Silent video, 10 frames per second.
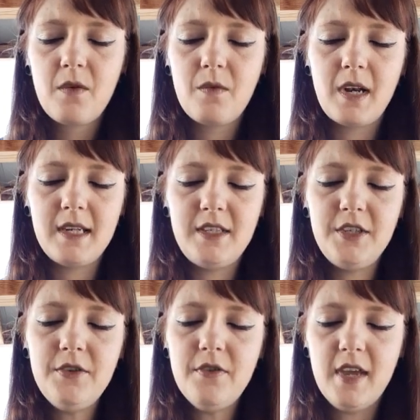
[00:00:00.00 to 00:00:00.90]
When I
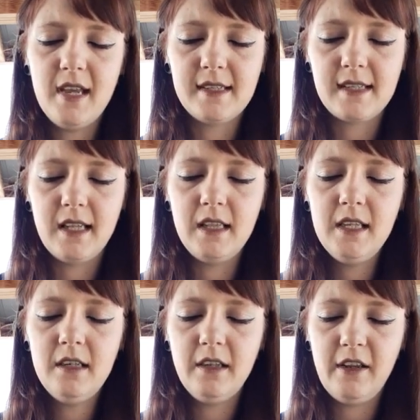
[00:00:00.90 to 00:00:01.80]
do this, it
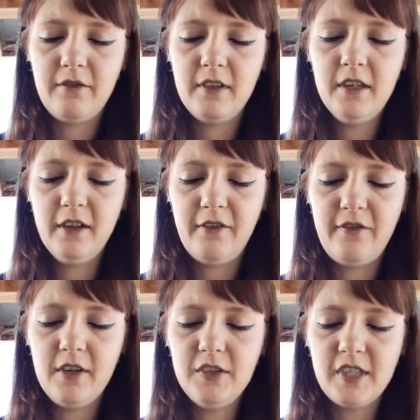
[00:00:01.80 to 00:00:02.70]
literally
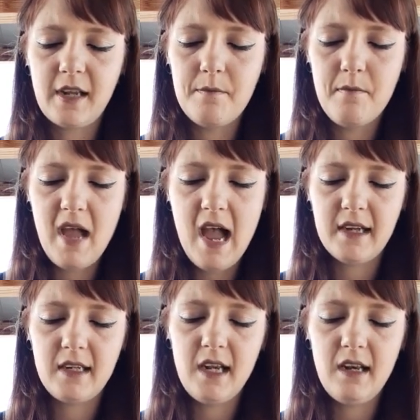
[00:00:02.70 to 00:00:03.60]
feels like a
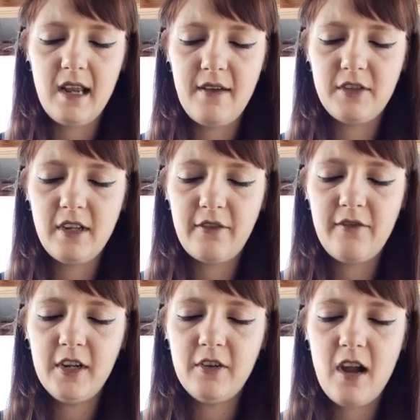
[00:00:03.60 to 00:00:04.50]
magnet, and I have to like
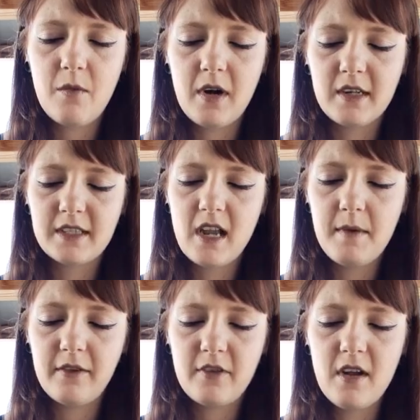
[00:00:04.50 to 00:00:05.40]
figure out where it's
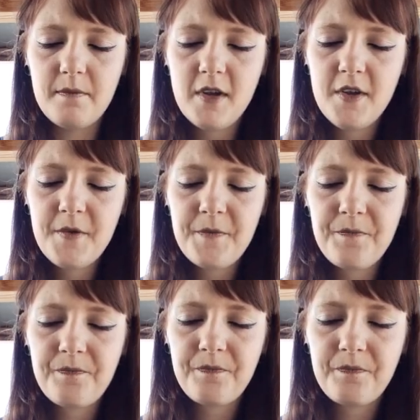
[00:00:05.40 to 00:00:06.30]
coming from.
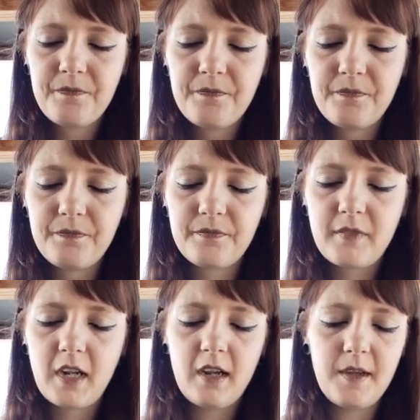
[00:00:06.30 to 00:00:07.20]

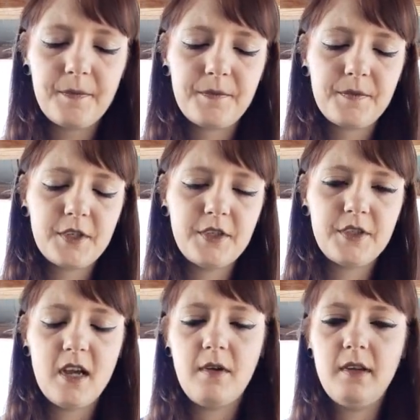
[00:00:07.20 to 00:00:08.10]
Okay, so there's
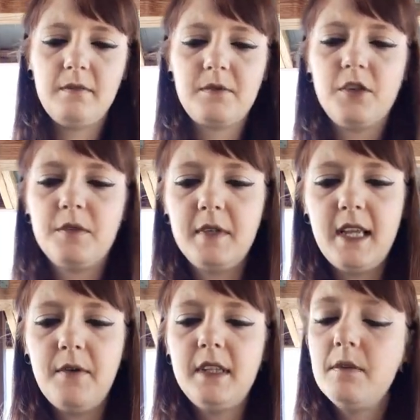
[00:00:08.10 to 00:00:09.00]
that one. Told to put
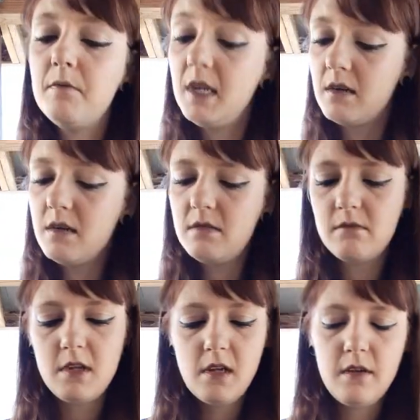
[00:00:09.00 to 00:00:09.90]
that one in the middle.
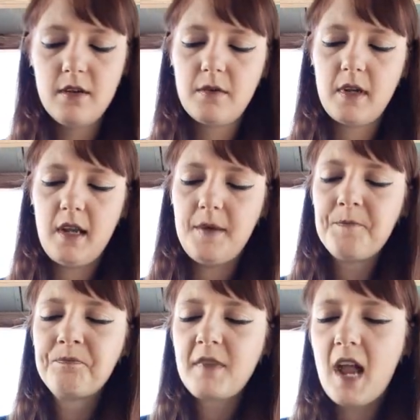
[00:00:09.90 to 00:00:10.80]
Okay,
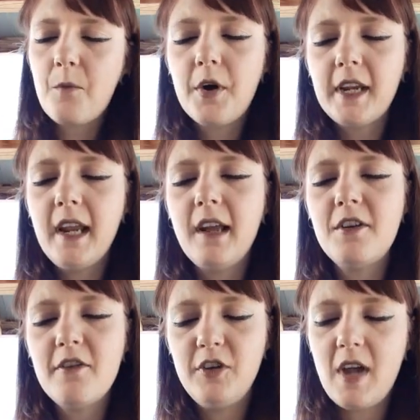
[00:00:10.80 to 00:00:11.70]
I'm working. I don't
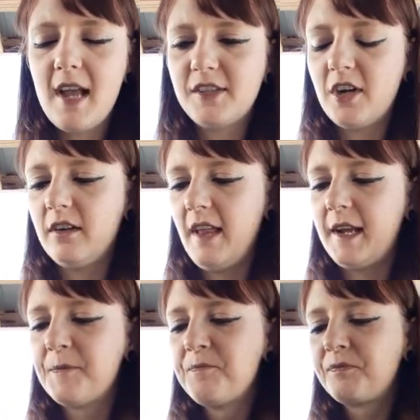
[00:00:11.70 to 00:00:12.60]
know if you guys are
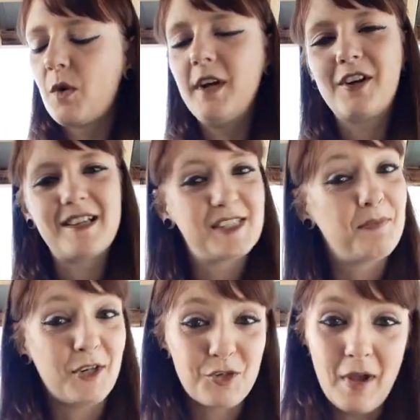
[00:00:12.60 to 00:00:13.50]
like what your guys'
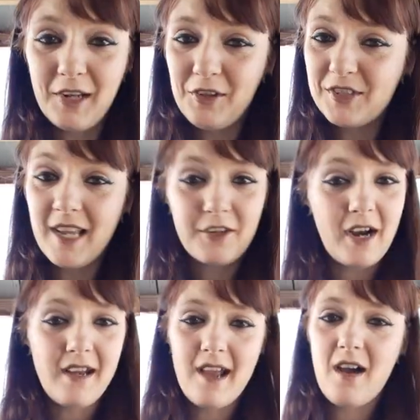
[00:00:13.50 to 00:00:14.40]
spirituality looks like
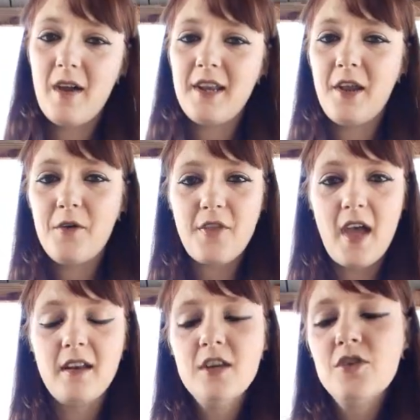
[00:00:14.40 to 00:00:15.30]
right now. I know that